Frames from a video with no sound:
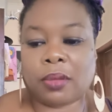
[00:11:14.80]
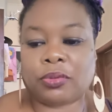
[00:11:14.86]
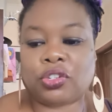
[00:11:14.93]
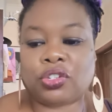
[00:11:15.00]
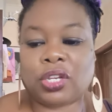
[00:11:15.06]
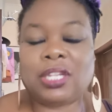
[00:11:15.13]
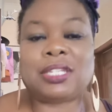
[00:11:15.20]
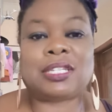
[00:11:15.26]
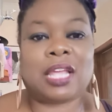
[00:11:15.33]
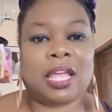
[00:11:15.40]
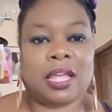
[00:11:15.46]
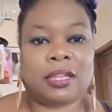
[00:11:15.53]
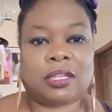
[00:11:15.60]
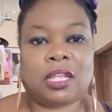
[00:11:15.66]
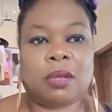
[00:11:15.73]
she
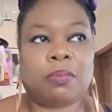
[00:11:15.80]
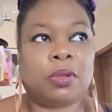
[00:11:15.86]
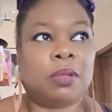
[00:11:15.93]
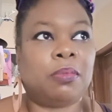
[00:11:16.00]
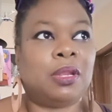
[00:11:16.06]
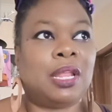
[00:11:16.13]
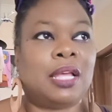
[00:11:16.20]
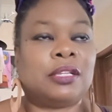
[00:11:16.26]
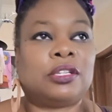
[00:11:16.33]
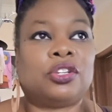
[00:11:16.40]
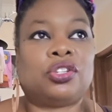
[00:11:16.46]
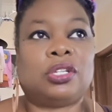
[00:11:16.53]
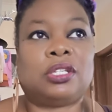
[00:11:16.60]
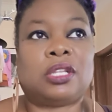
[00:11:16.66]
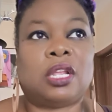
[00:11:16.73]
said, Kimberly Manessa,
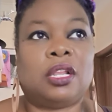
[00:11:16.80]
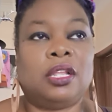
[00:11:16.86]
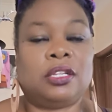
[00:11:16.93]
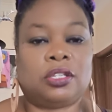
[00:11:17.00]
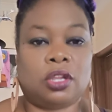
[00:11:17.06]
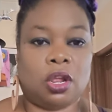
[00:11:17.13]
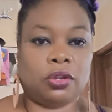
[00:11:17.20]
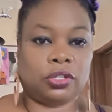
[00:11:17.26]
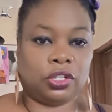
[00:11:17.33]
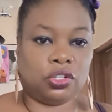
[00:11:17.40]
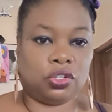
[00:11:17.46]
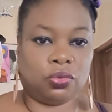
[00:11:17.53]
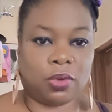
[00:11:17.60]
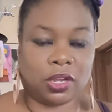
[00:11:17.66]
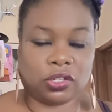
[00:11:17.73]
she said, listen, her
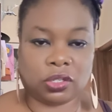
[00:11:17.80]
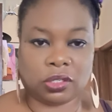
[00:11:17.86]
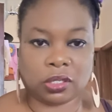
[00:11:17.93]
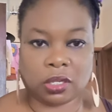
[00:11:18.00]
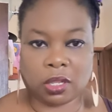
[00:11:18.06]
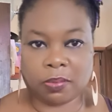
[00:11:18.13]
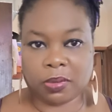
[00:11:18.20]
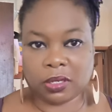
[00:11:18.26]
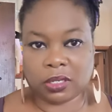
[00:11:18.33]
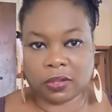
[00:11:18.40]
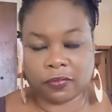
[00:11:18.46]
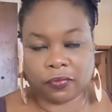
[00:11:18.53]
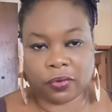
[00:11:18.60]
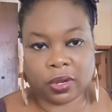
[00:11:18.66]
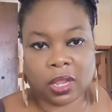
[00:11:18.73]
situation's a little bit
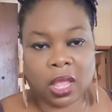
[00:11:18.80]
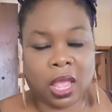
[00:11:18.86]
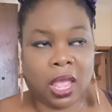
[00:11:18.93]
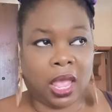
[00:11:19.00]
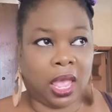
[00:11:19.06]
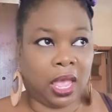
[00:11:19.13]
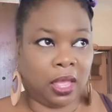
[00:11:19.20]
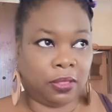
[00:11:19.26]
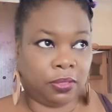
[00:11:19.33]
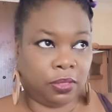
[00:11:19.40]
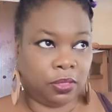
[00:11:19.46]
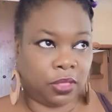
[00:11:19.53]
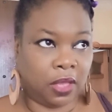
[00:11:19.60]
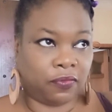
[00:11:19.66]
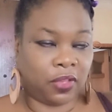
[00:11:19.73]
different, and
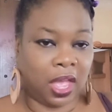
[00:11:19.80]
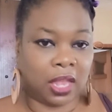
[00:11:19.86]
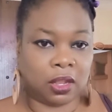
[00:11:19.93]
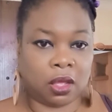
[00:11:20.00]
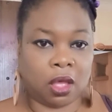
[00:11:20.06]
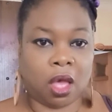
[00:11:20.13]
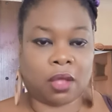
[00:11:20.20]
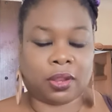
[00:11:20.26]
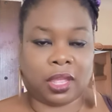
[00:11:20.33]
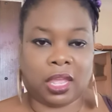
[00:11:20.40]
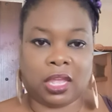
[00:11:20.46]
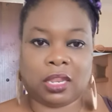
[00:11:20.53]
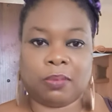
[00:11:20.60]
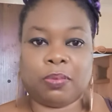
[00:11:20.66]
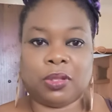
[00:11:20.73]
they've kind of gone
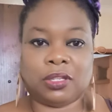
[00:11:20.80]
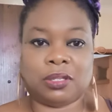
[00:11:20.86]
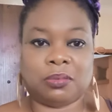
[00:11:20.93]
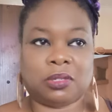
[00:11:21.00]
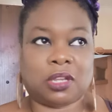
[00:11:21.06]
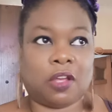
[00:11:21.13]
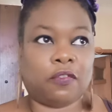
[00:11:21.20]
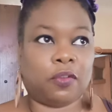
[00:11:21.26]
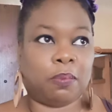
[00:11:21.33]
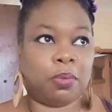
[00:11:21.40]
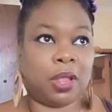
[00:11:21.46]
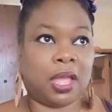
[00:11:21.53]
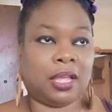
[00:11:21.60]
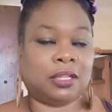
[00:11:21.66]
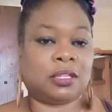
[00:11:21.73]
ahead and put some stuff in
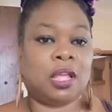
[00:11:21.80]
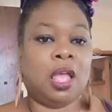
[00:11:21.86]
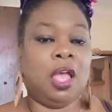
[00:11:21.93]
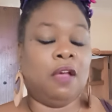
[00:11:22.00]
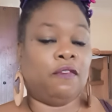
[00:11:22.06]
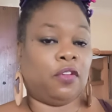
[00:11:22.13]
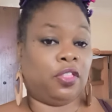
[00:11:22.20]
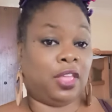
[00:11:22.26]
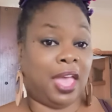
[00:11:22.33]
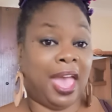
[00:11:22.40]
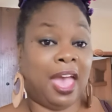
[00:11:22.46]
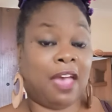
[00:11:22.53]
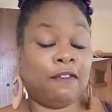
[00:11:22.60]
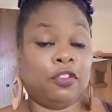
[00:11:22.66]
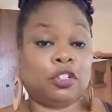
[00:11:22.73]
place. For the
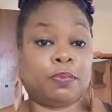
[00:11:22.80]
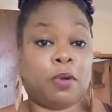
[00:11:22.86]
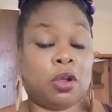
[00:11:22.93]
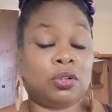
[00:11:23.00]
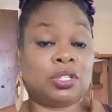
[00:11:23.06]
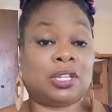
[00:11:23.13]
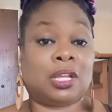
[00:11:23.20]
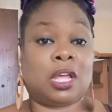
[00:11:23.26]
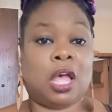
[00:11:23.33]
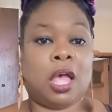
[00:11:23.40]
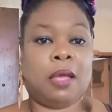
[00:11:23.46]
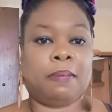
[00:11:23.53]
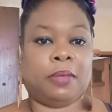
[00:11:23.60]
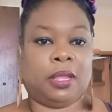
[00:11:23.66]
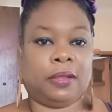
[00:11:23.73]
average person
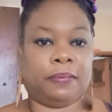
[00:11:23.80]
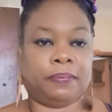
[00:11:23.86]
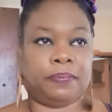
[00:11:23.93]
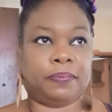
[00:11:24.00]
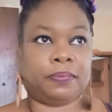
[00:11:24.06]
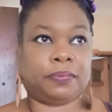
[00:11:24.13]
coming,